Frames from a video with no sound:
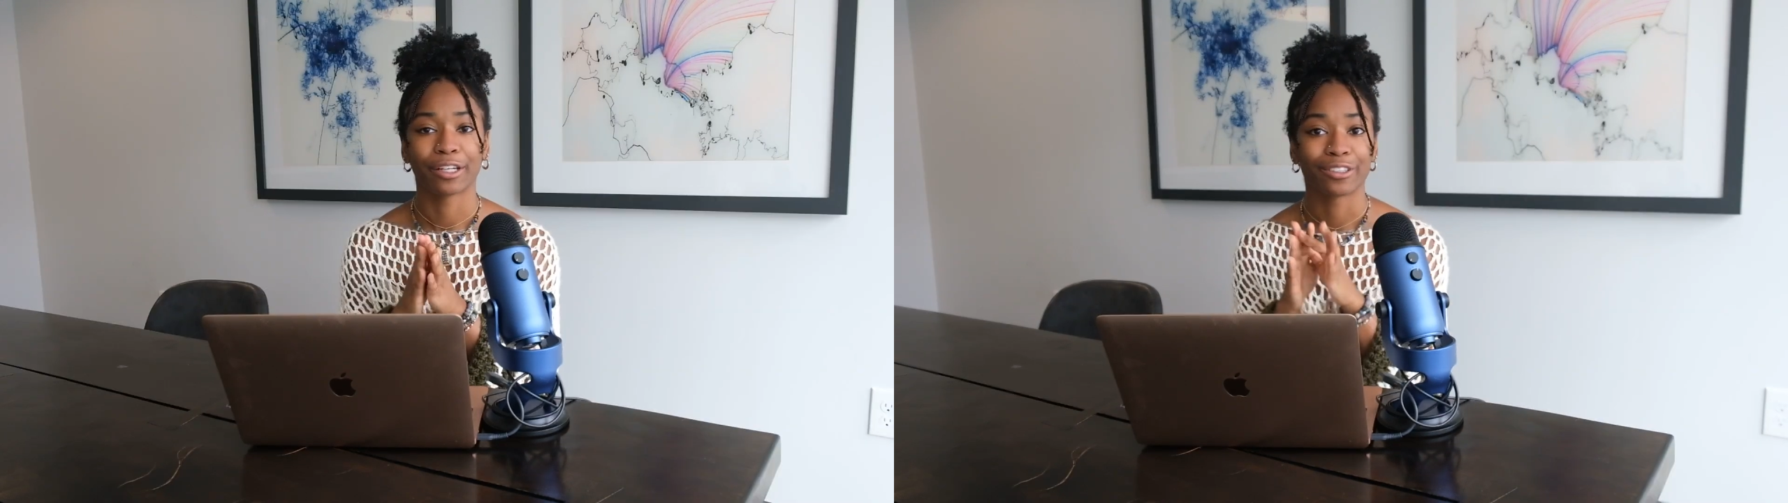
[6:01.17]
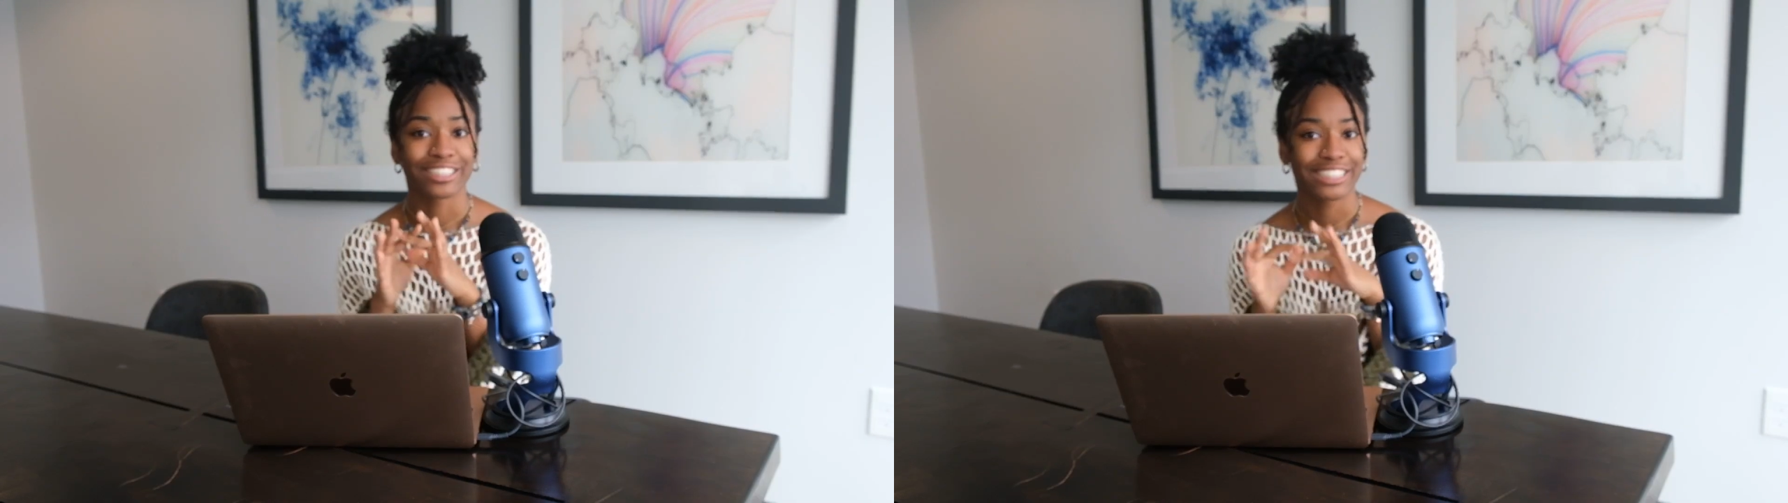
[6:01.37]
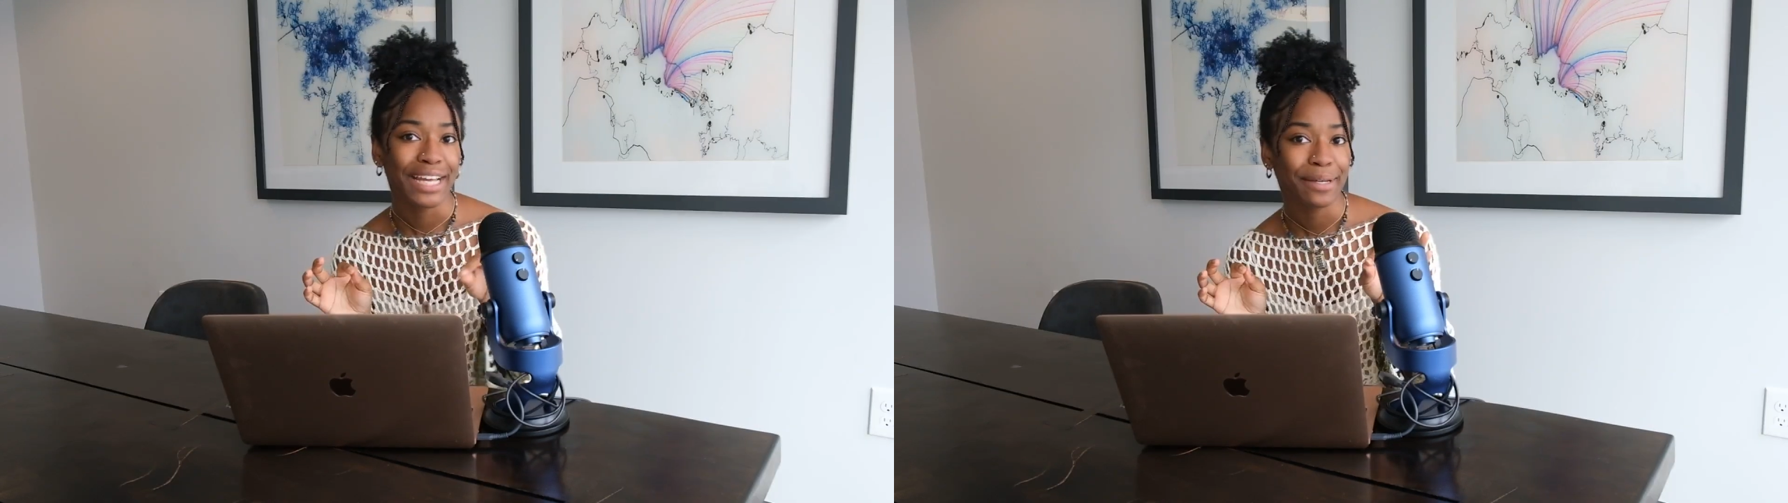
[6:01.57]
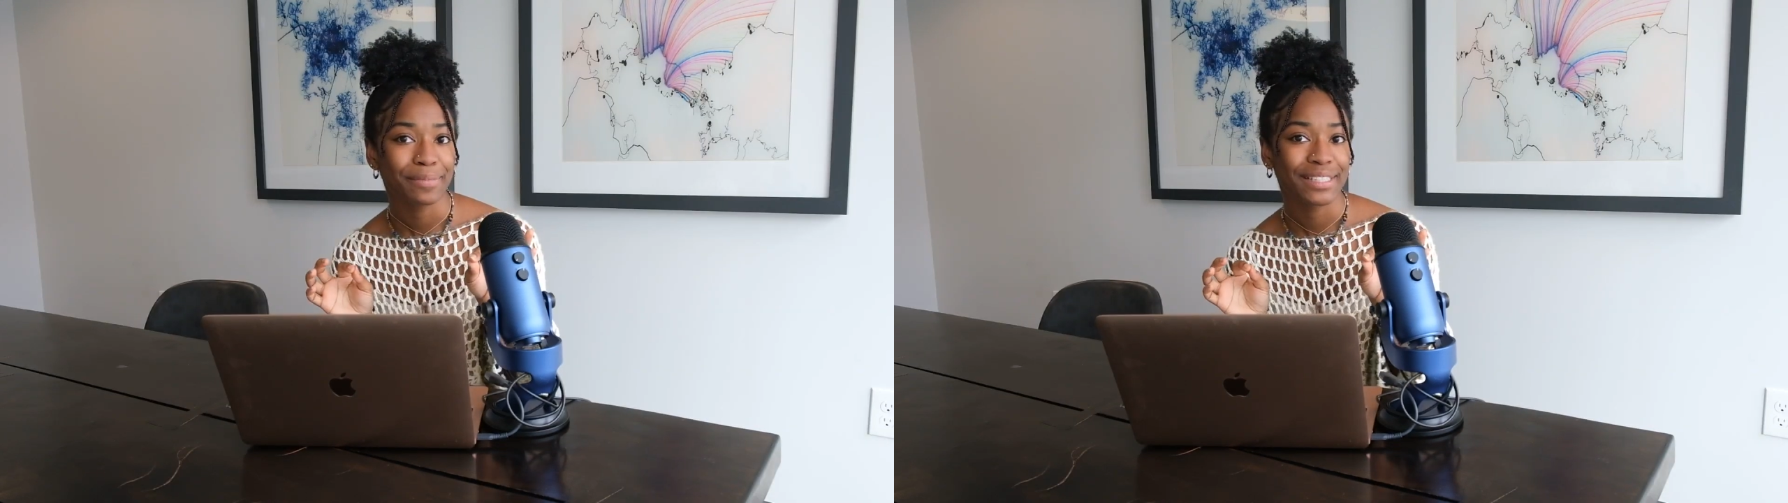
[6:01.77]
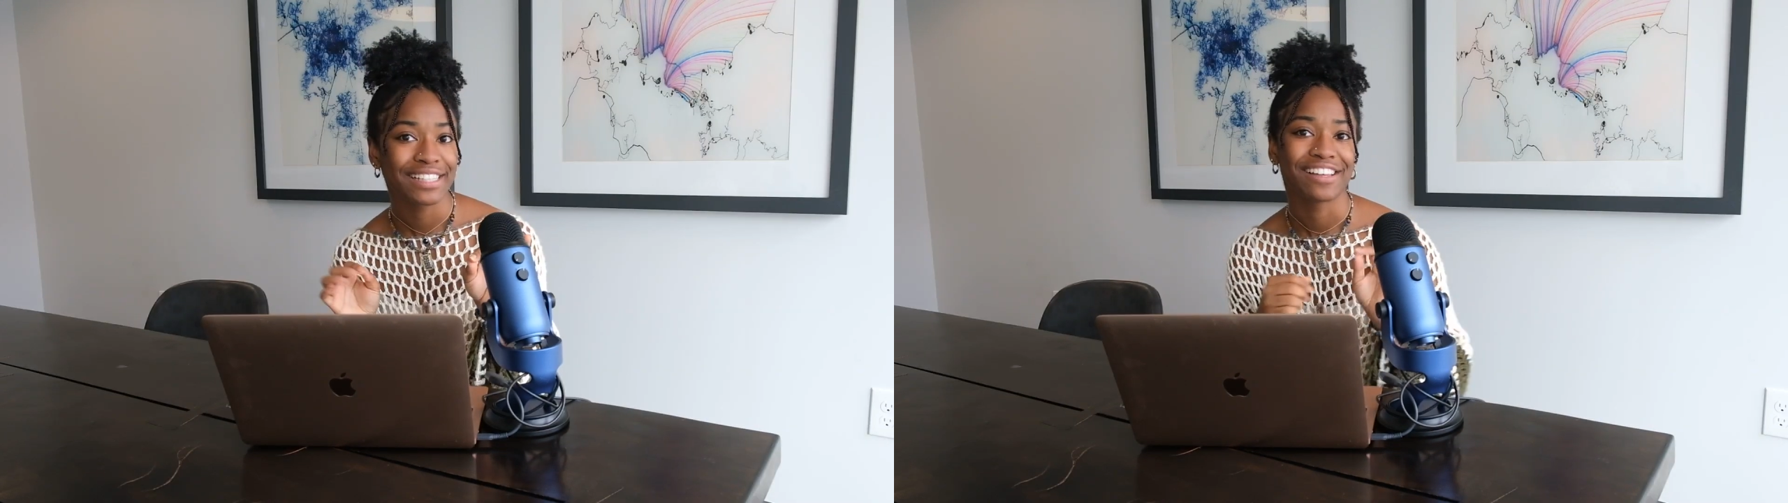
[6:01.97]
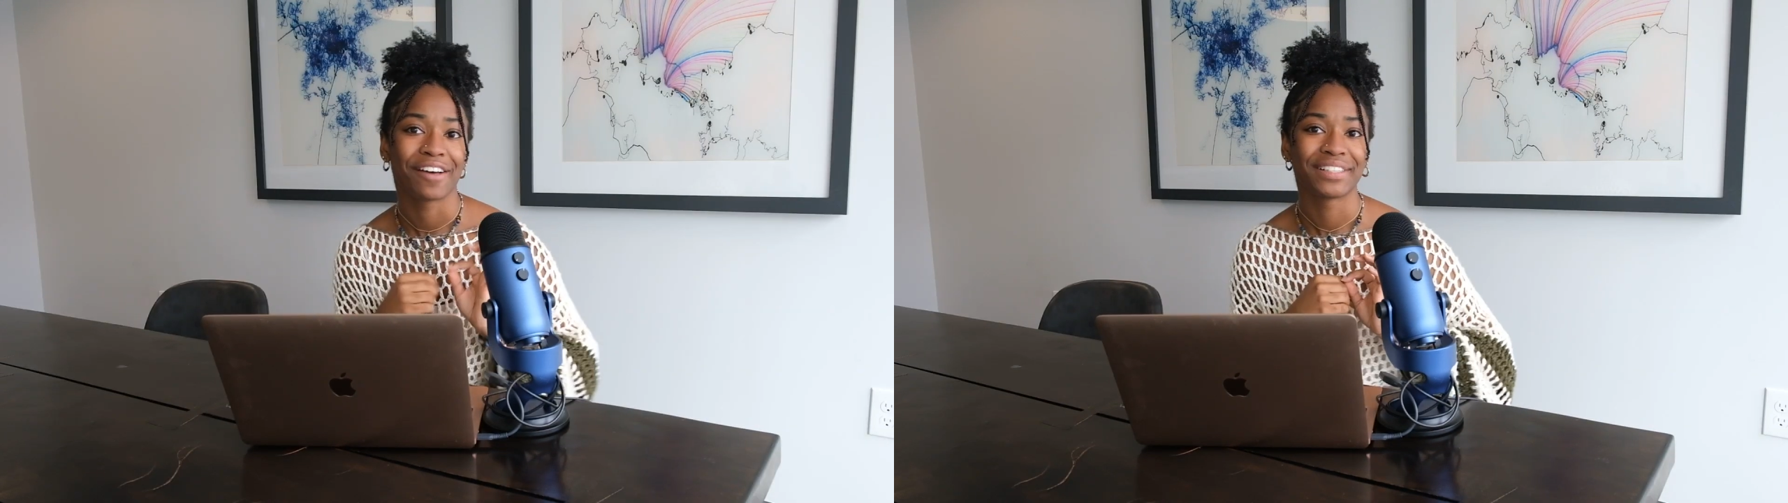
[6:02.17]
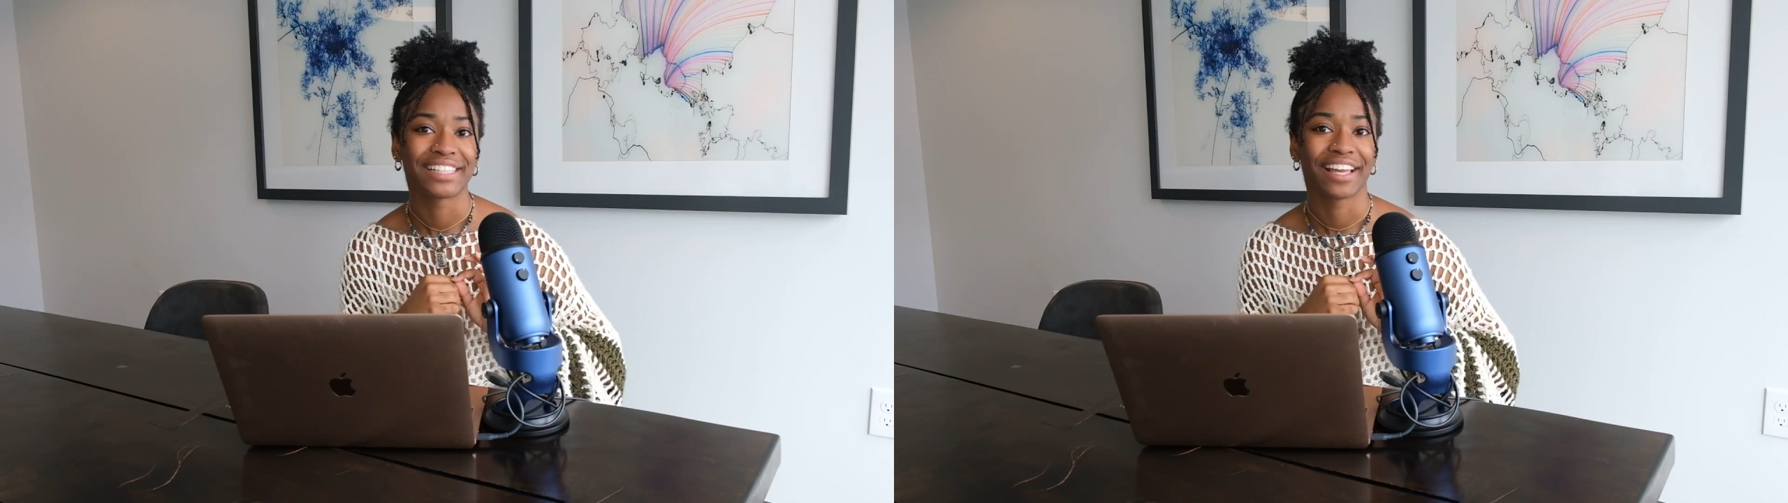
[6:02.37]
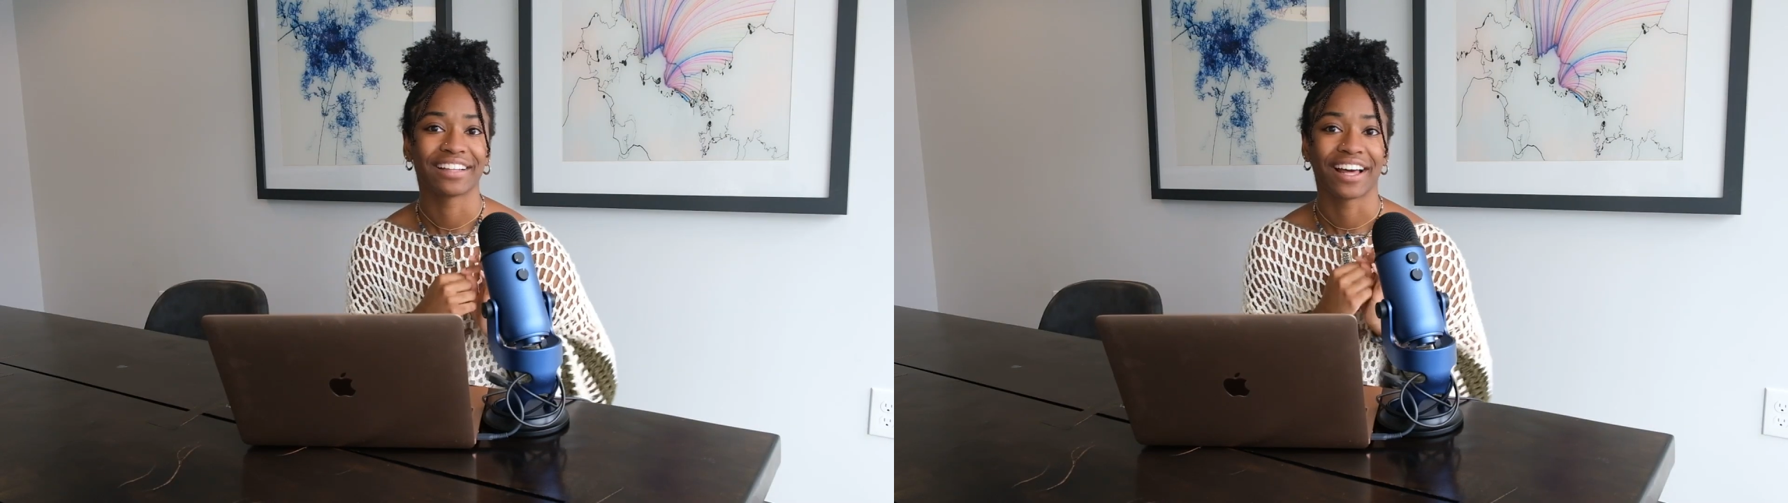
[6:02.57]
little shapes. So I've been
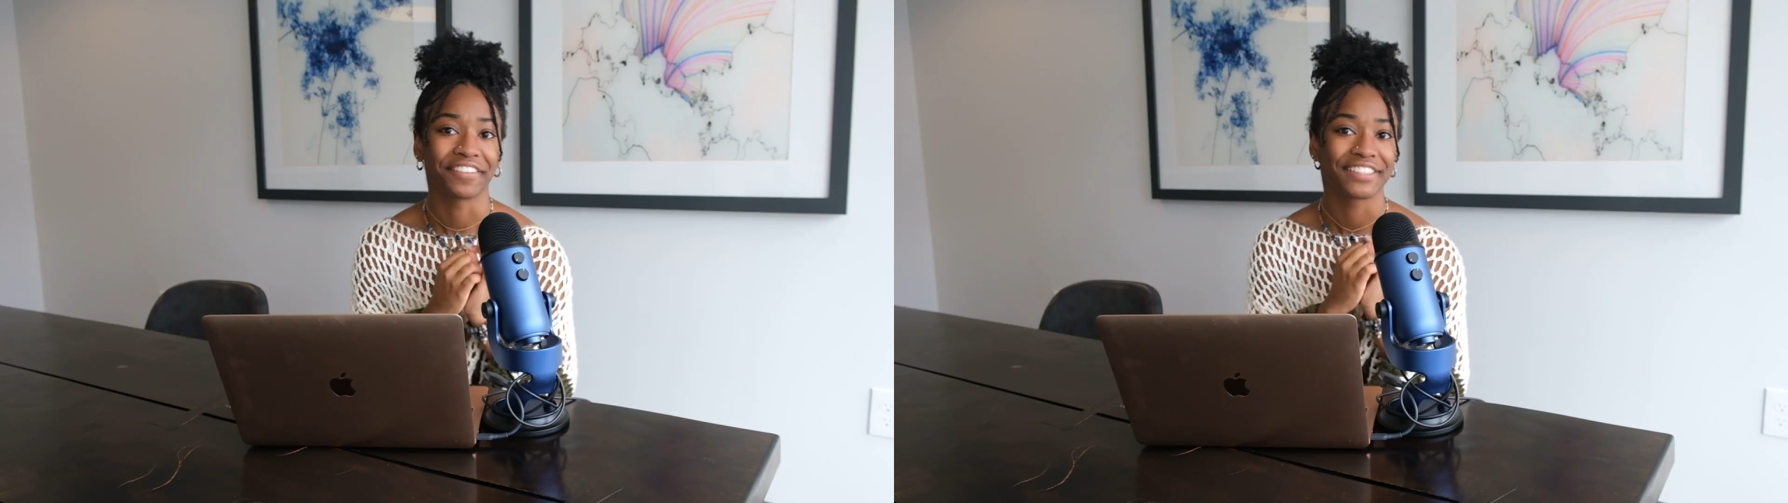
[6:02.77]
seeing a lot